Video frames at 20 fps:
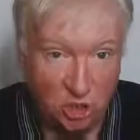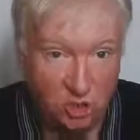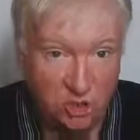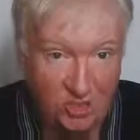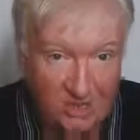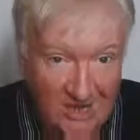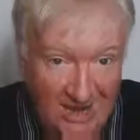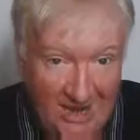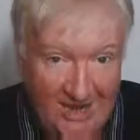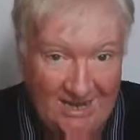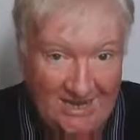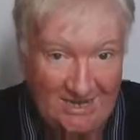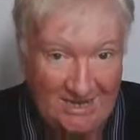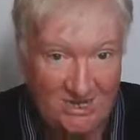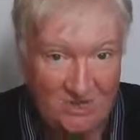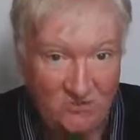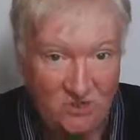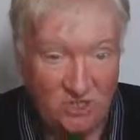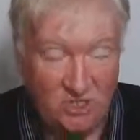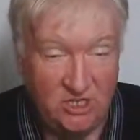on
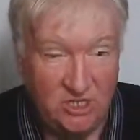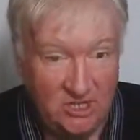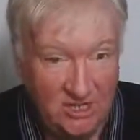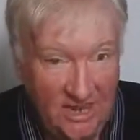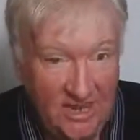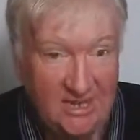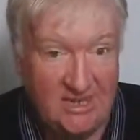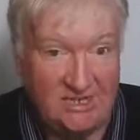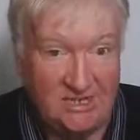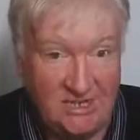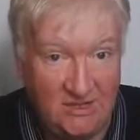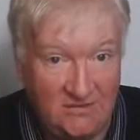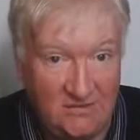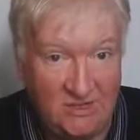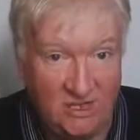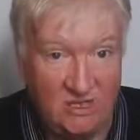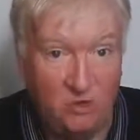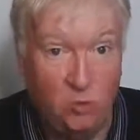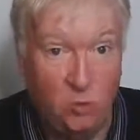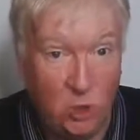negatives, the
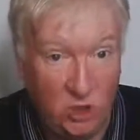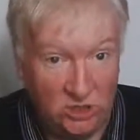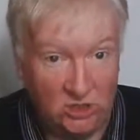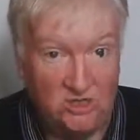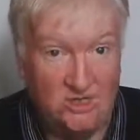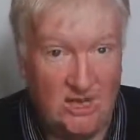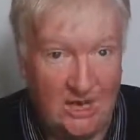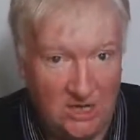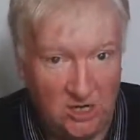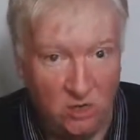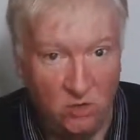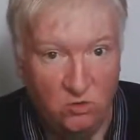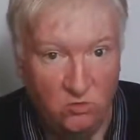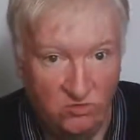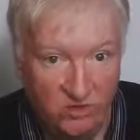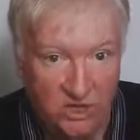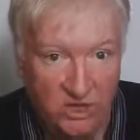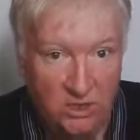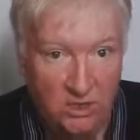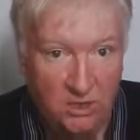negativity will take
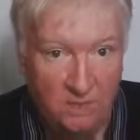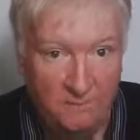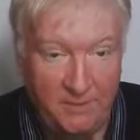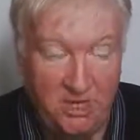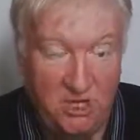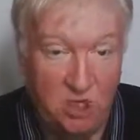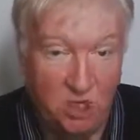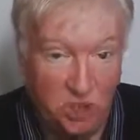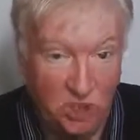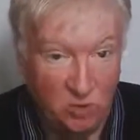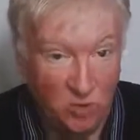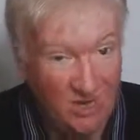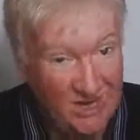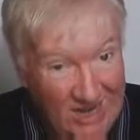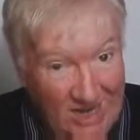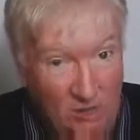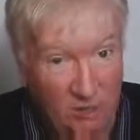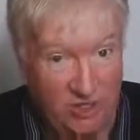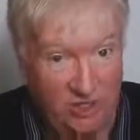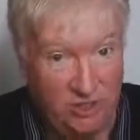over, because you
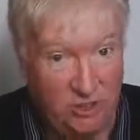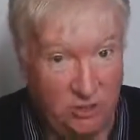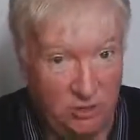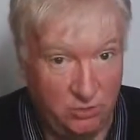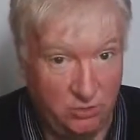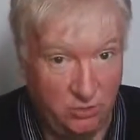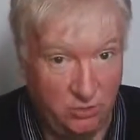allow it to.